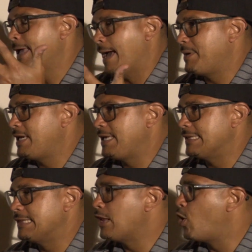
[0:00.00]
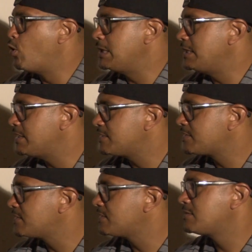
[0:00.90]
I mean,
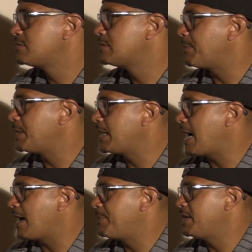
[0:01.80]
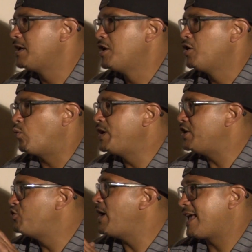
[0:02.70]
loneliness. I mean,
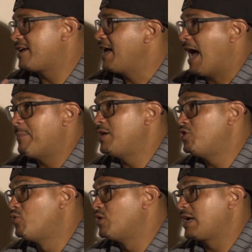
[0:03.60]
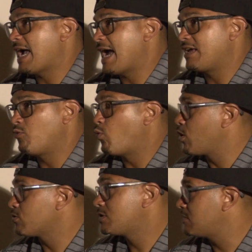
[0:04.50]
you were a guy that
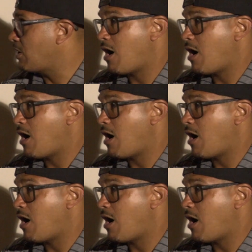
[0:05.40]
worked. You